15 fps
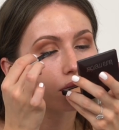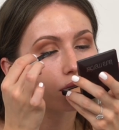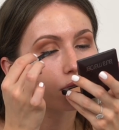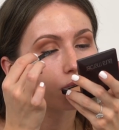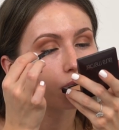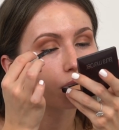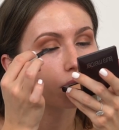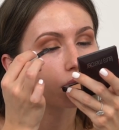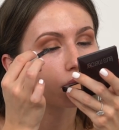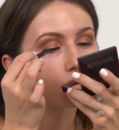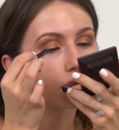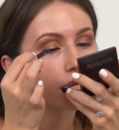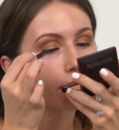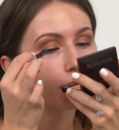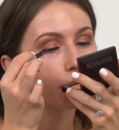to
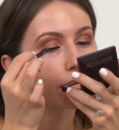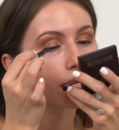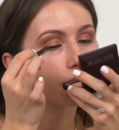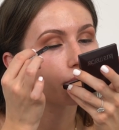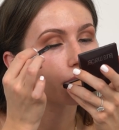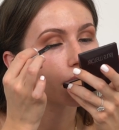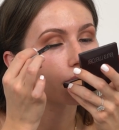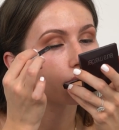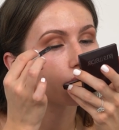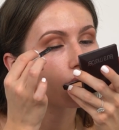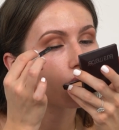put the pigment, the